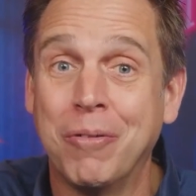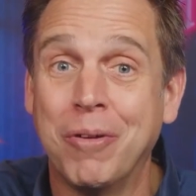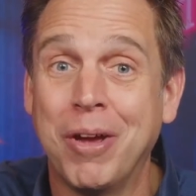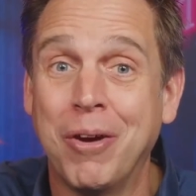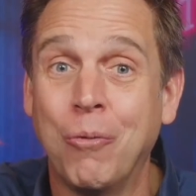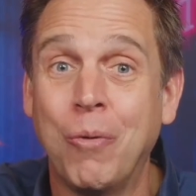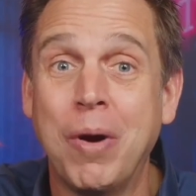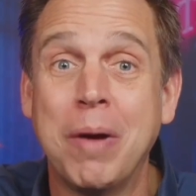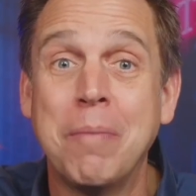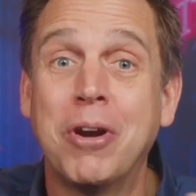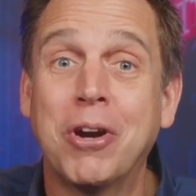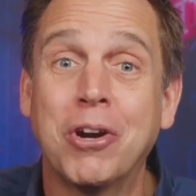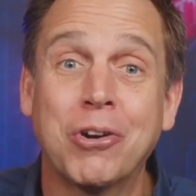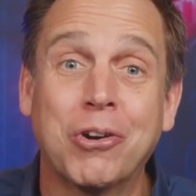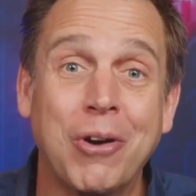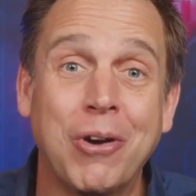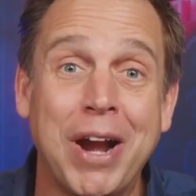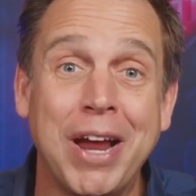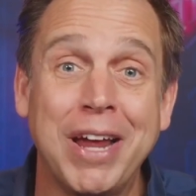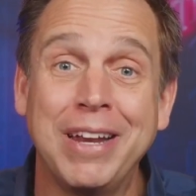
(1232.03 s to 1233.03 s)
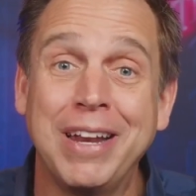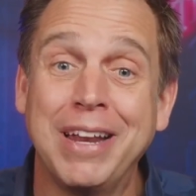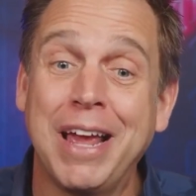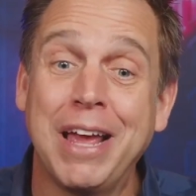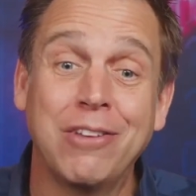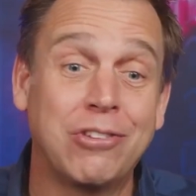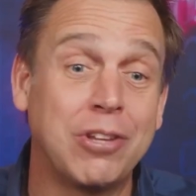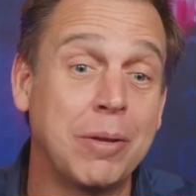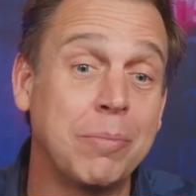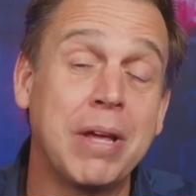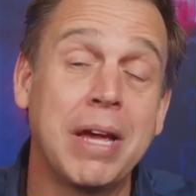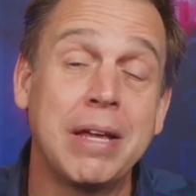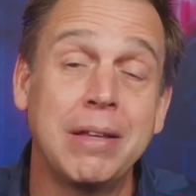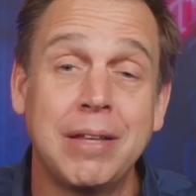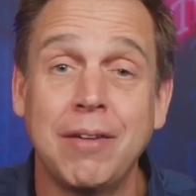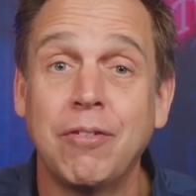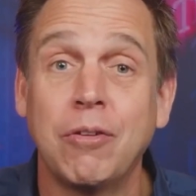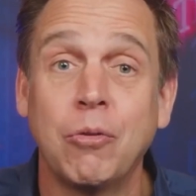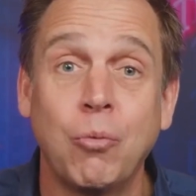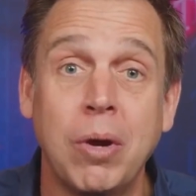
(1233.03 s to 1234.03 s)
Women are great, and sometimes
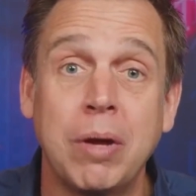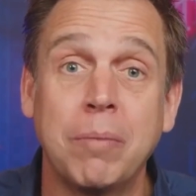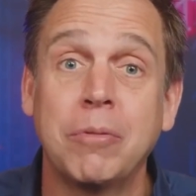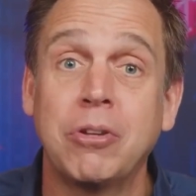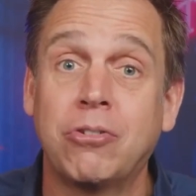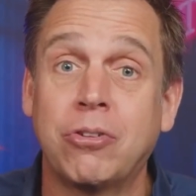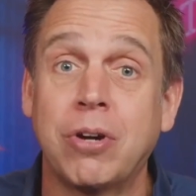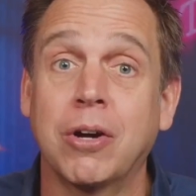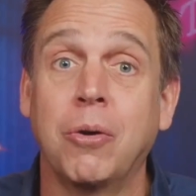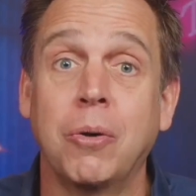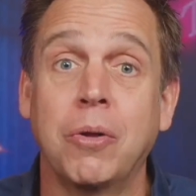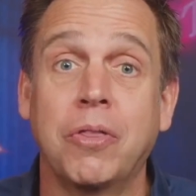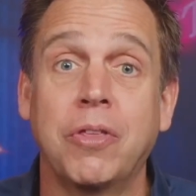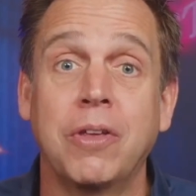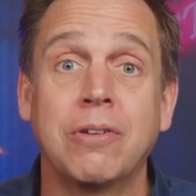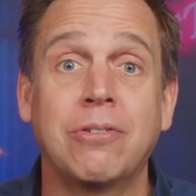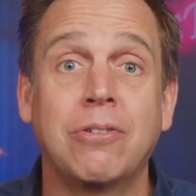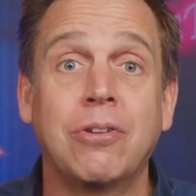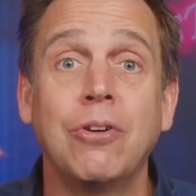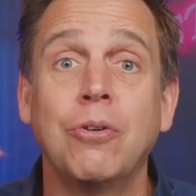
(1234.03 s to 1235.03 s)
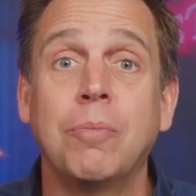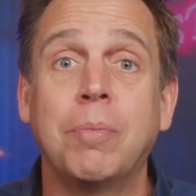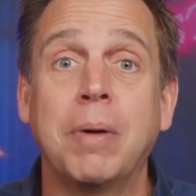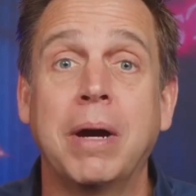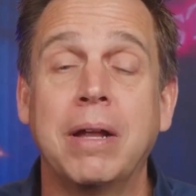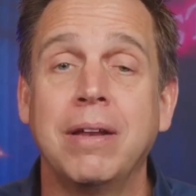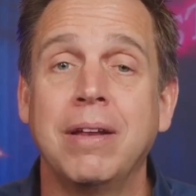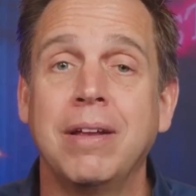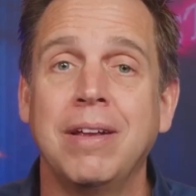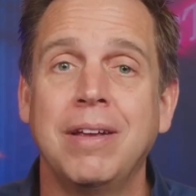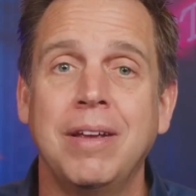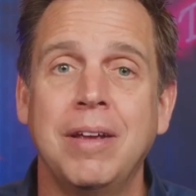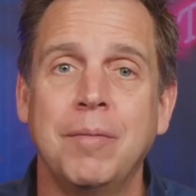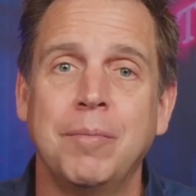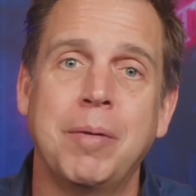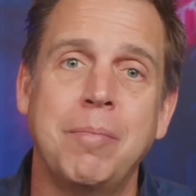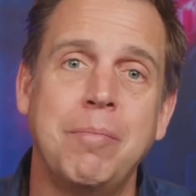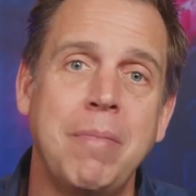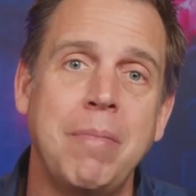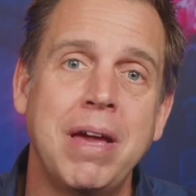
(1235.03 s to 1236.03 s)
even women struggle with this too, but
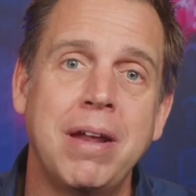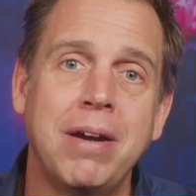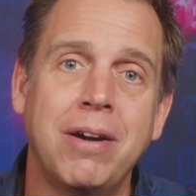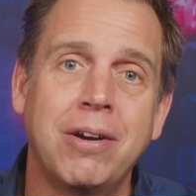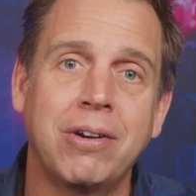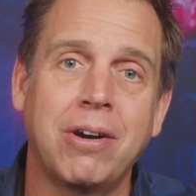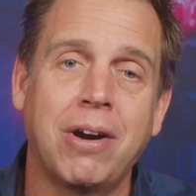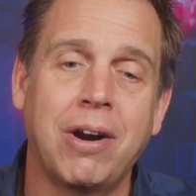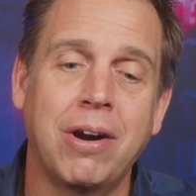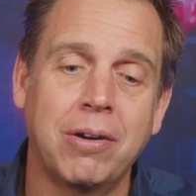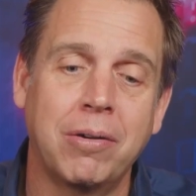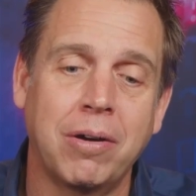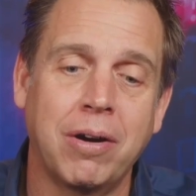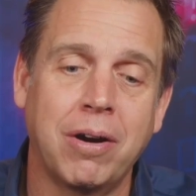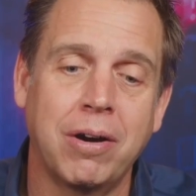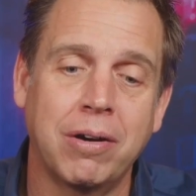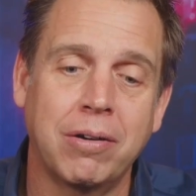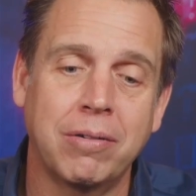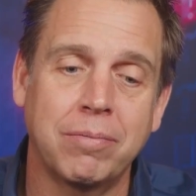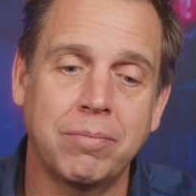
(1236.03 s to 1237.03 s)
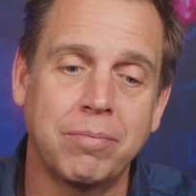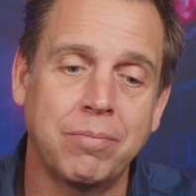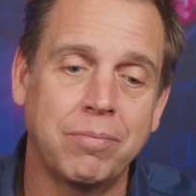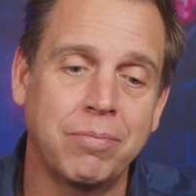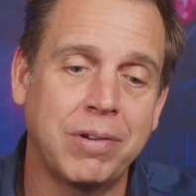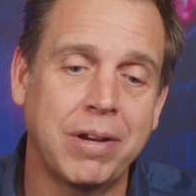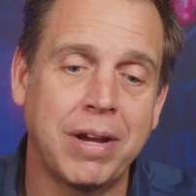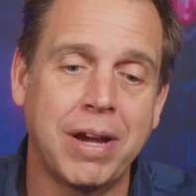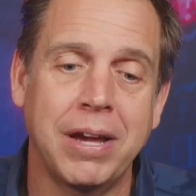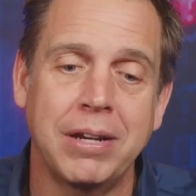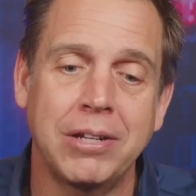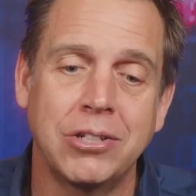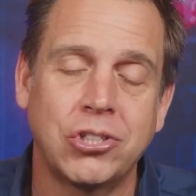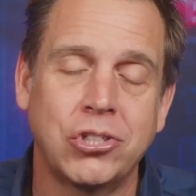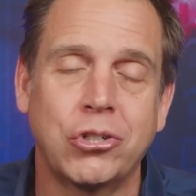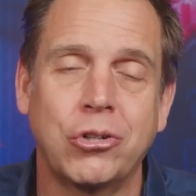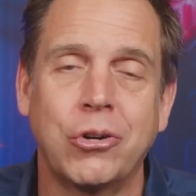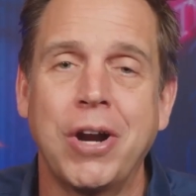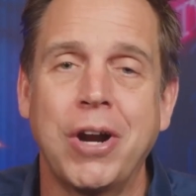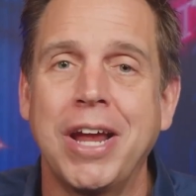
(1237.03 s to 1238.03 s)
men are kind of
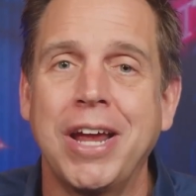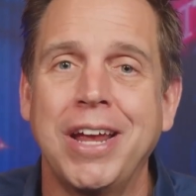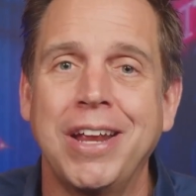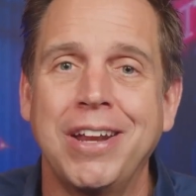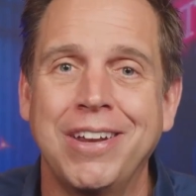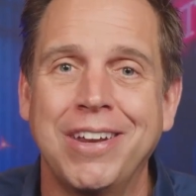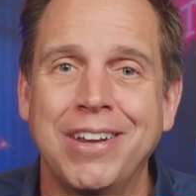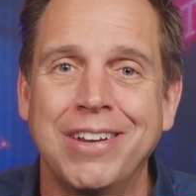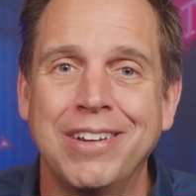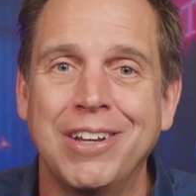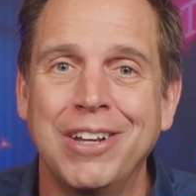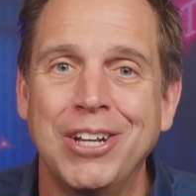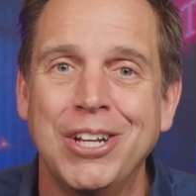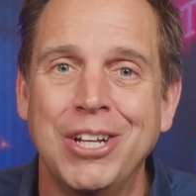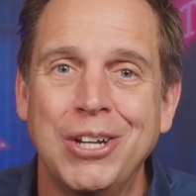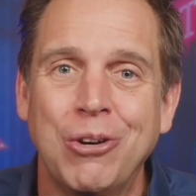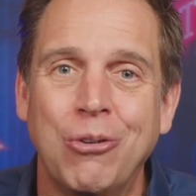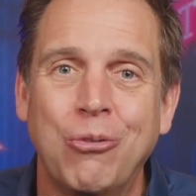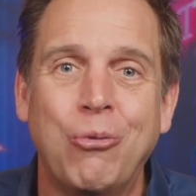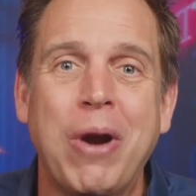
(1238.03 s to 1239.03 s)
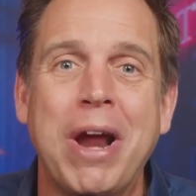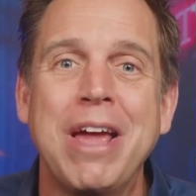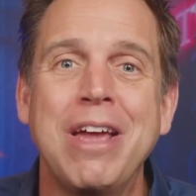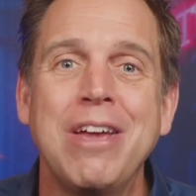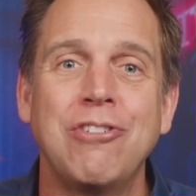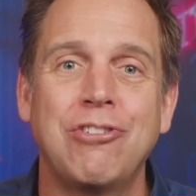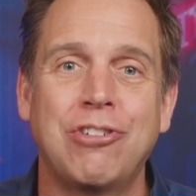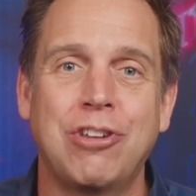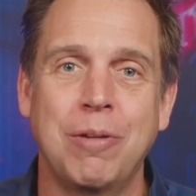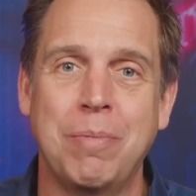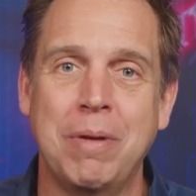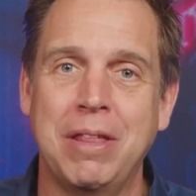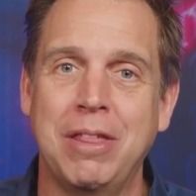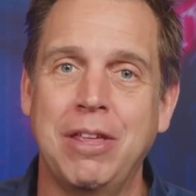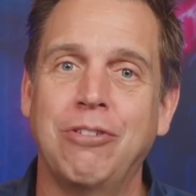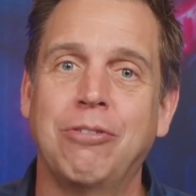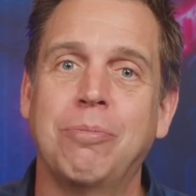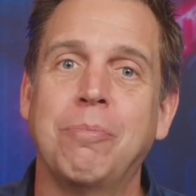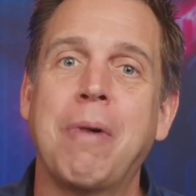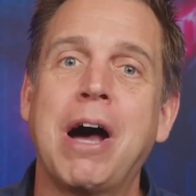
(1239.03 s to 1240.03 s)
trained and raised to be
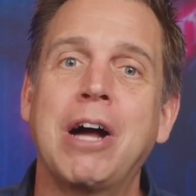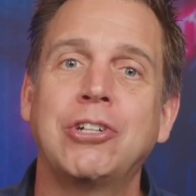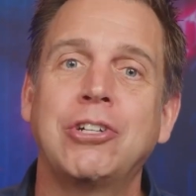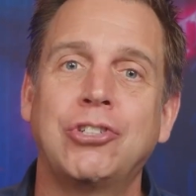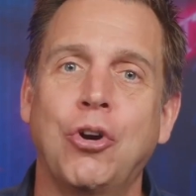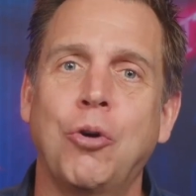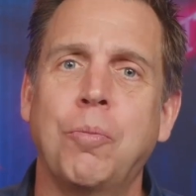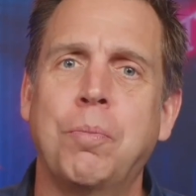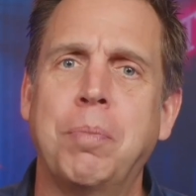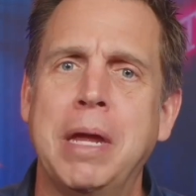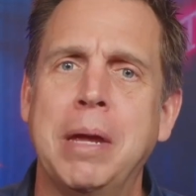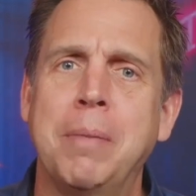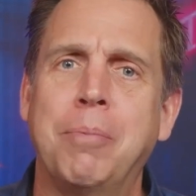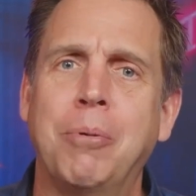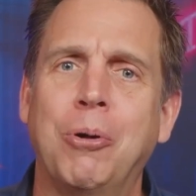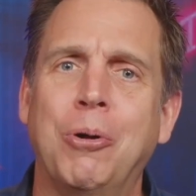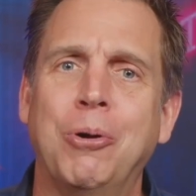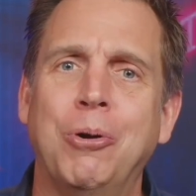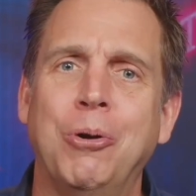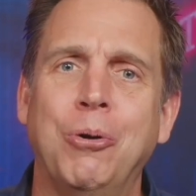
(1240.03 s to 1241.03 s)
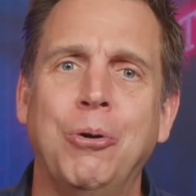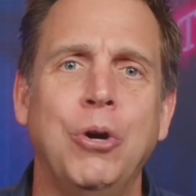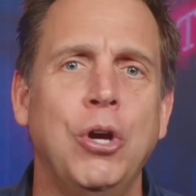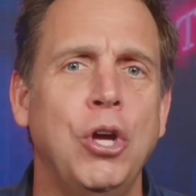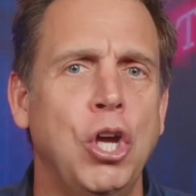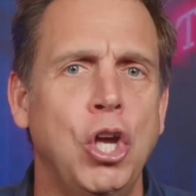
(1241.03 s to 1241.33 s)
these macho people who,